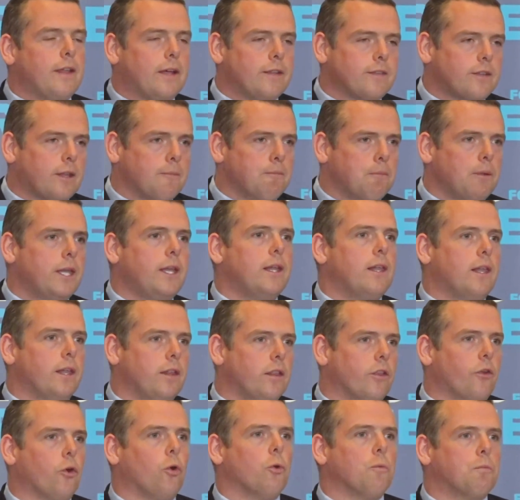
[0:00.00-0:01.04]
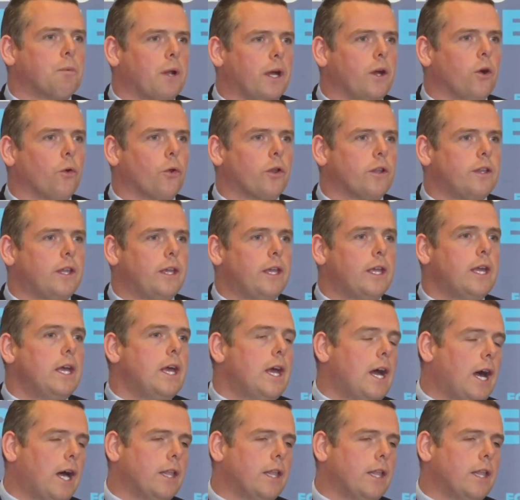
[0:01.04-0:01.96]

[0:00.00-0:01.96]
That's completely the wrong priority.